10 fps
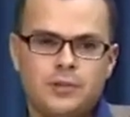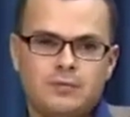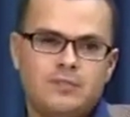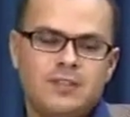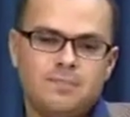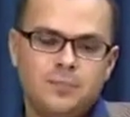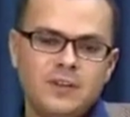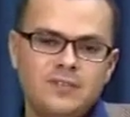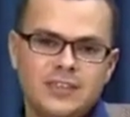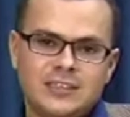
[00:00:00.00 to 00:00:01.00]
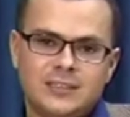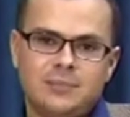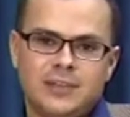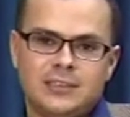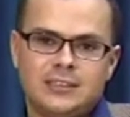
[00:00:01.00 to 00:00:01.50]
the previous
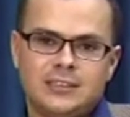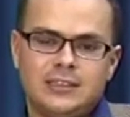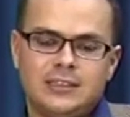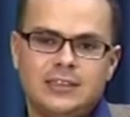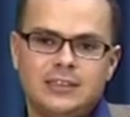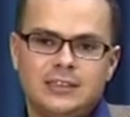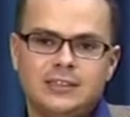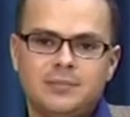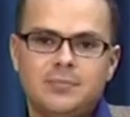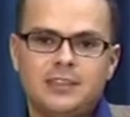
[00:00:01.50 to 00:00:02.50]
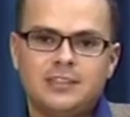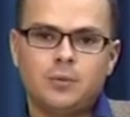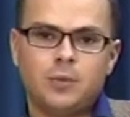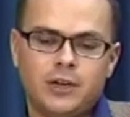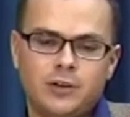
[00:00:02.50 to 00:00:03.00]
semester, the
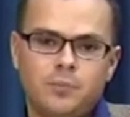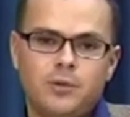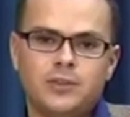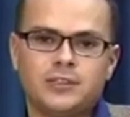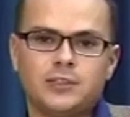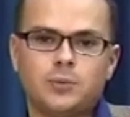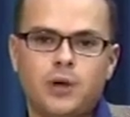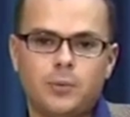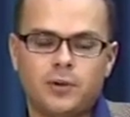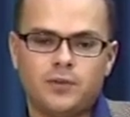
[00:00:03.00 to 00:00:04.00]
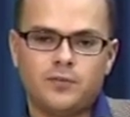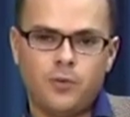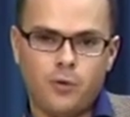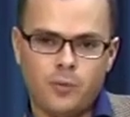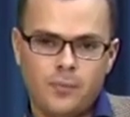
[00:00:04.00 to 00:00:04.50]
semester 1 in Computer Science
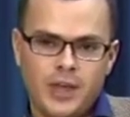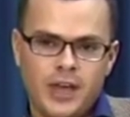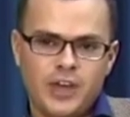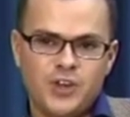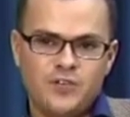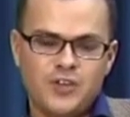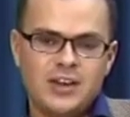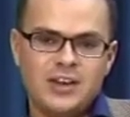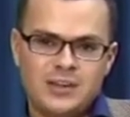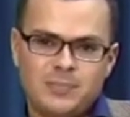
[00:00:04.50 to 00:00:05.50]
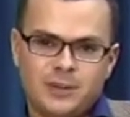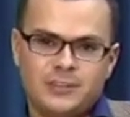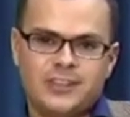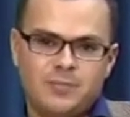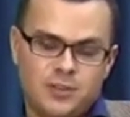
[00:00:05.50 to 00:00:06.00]
114, you've learned about
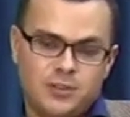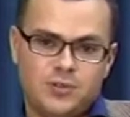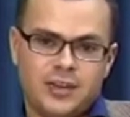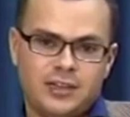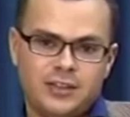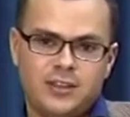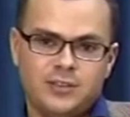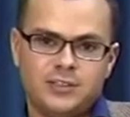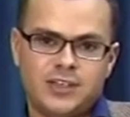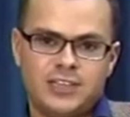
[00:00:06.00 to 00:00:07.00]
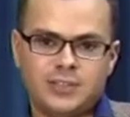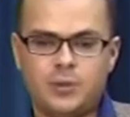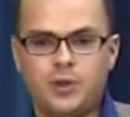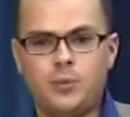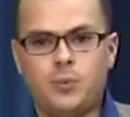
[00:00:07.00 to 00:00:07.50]
something to handle those cases
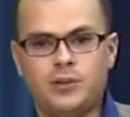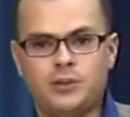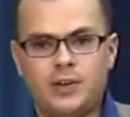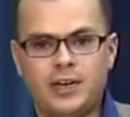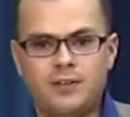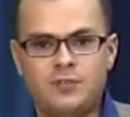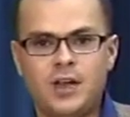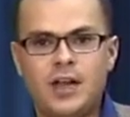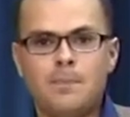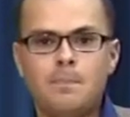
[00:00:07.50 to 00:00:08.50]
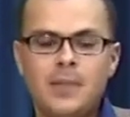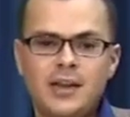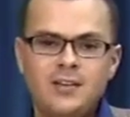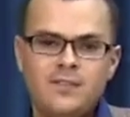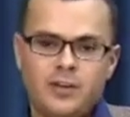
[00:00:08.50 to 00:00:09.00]
where you want to have
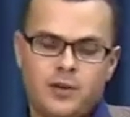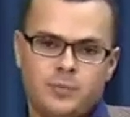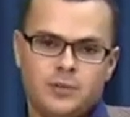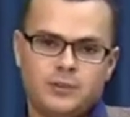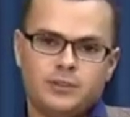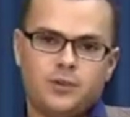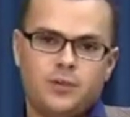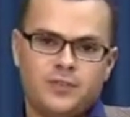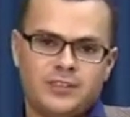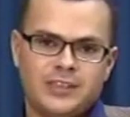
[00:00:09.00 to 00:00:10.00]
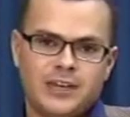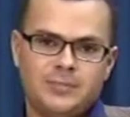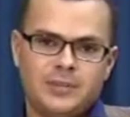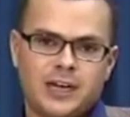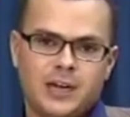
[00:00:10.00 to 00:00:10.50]
many variables of the
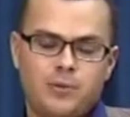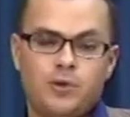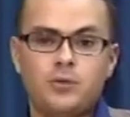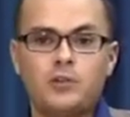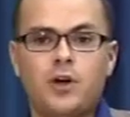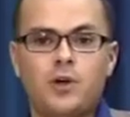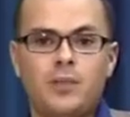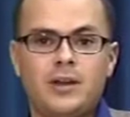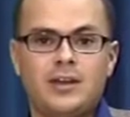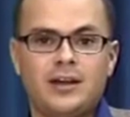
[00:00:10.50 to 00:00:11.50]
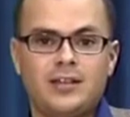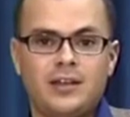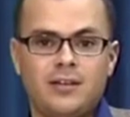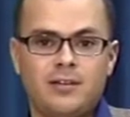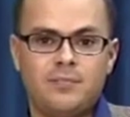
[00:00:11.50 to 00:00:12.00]
same type. You don't know how many are
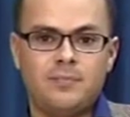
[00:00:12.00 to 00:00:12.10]
there,